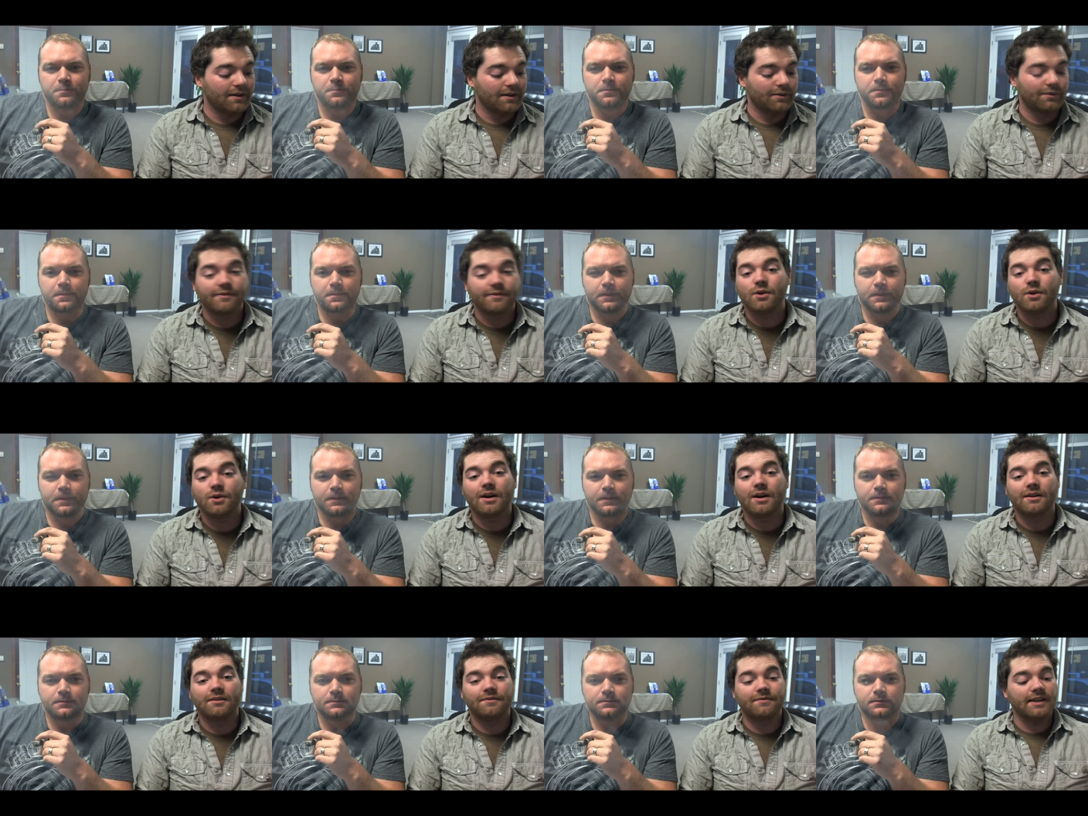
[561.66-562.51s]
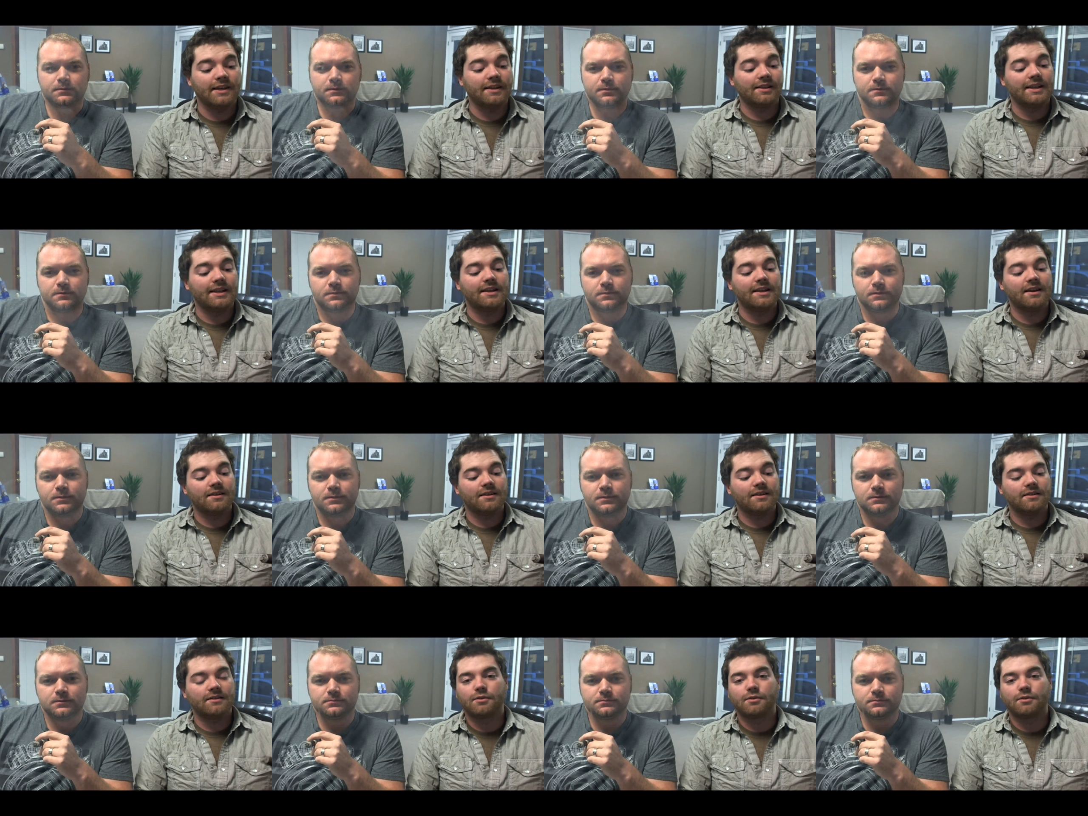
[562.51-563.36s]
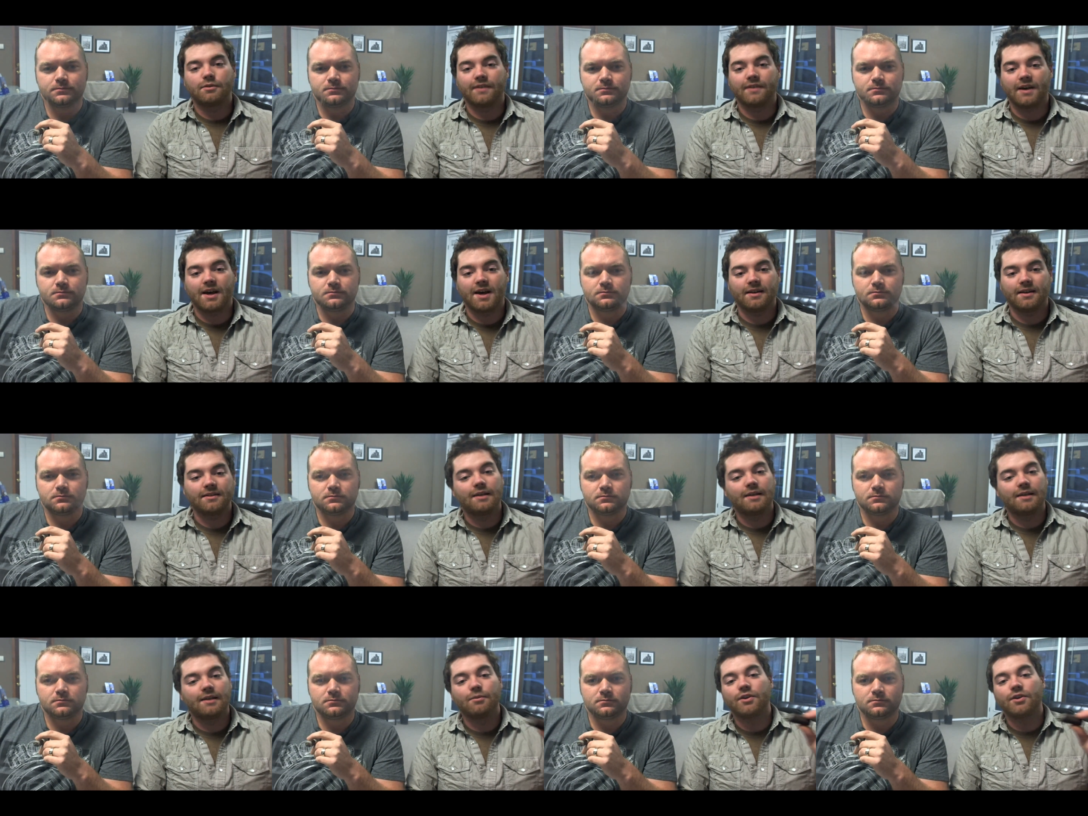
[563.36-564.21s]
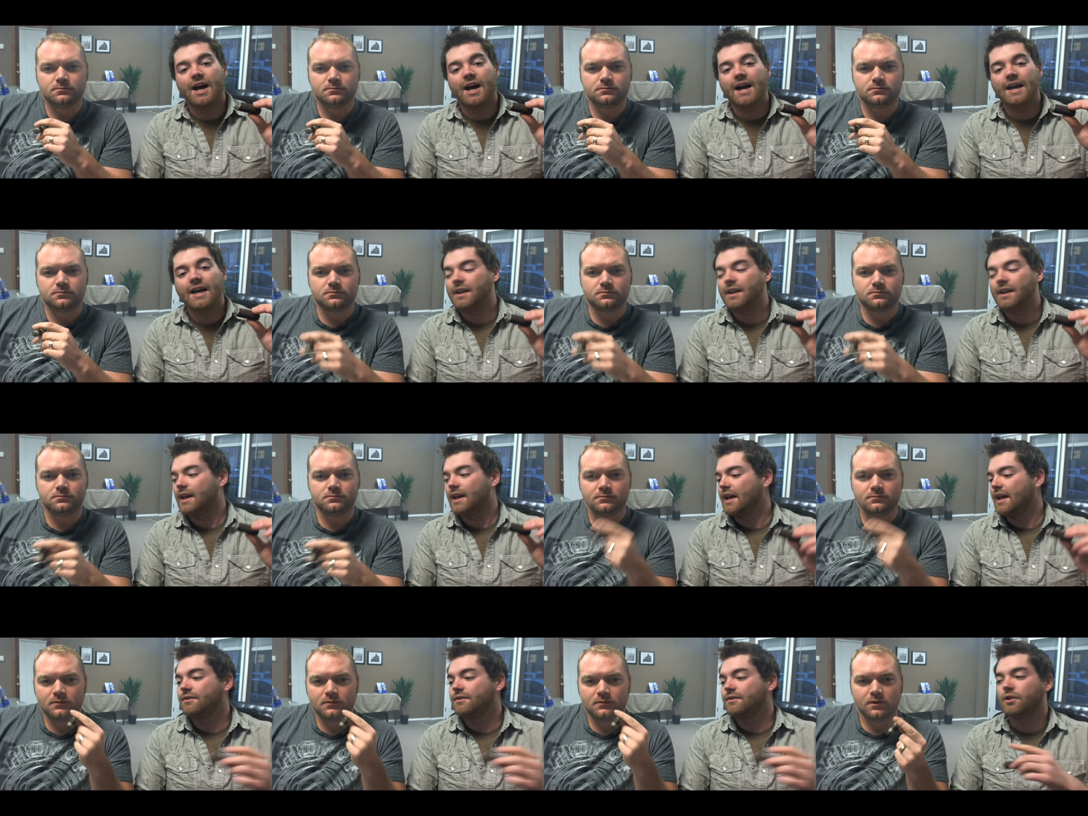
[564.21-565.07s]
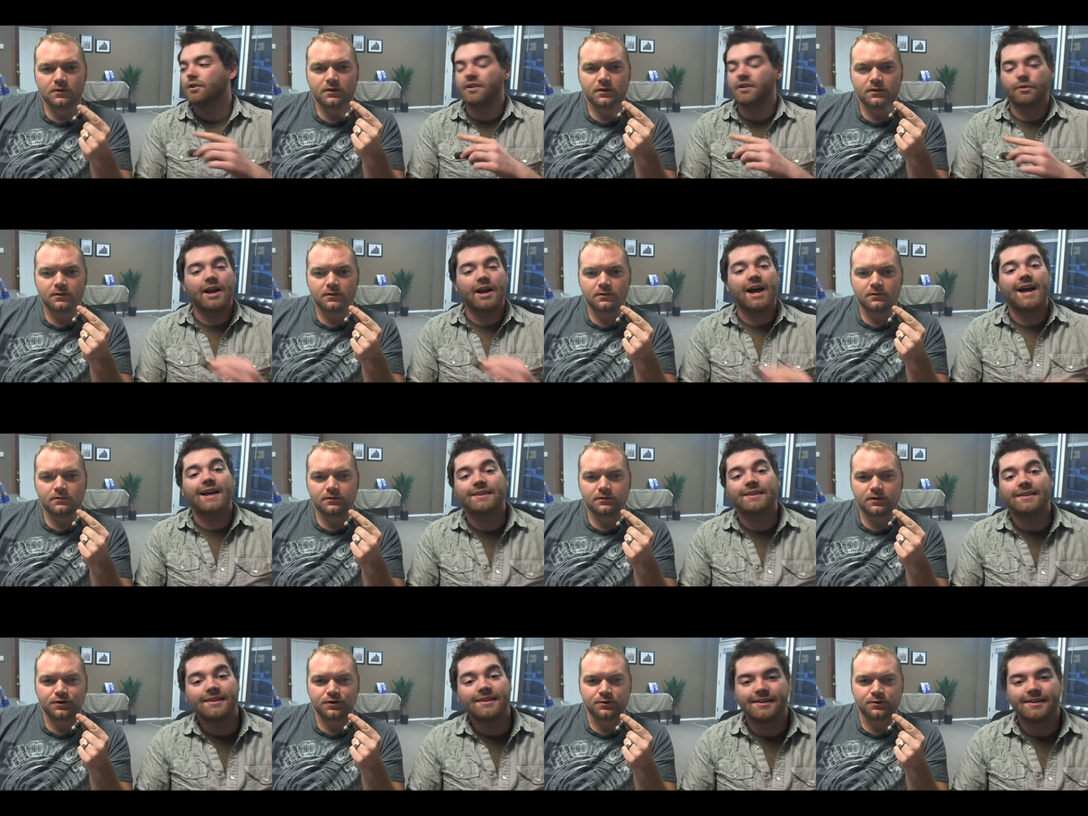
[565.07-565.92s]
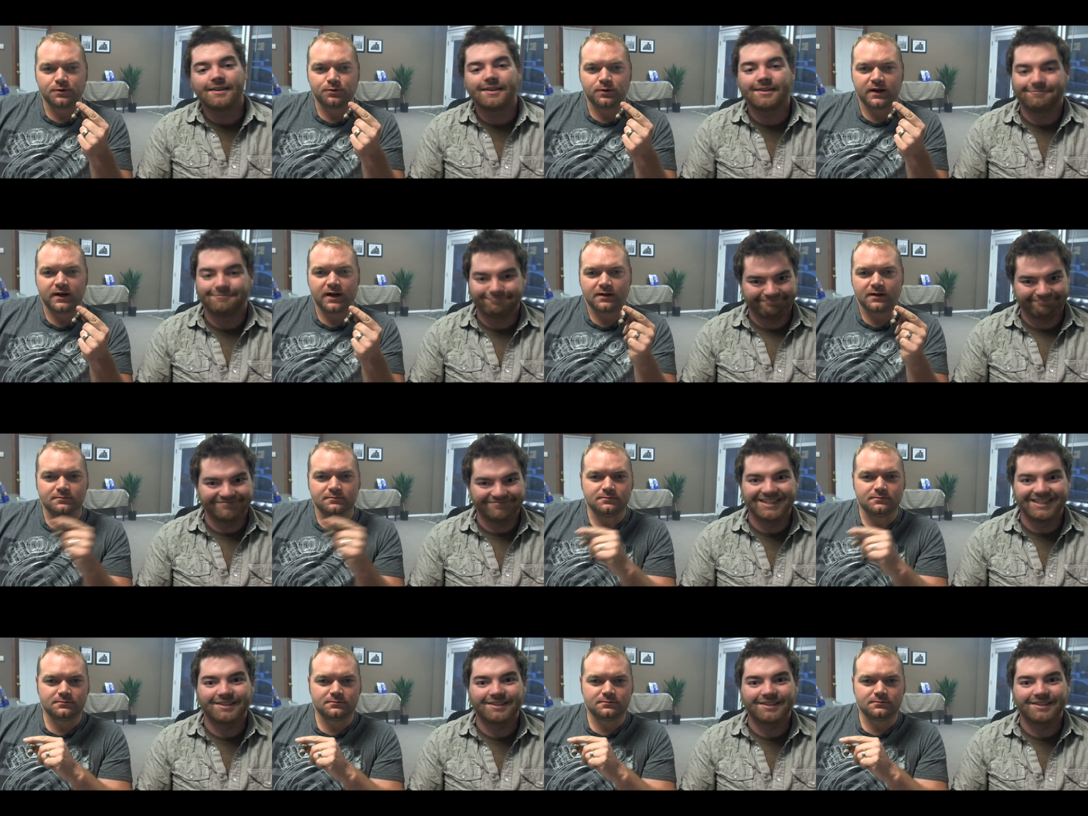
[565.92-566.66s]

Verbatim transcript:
Speaker 1: review of the Liga Privada, number nine, and Dirty Rat. The Dirty Rat.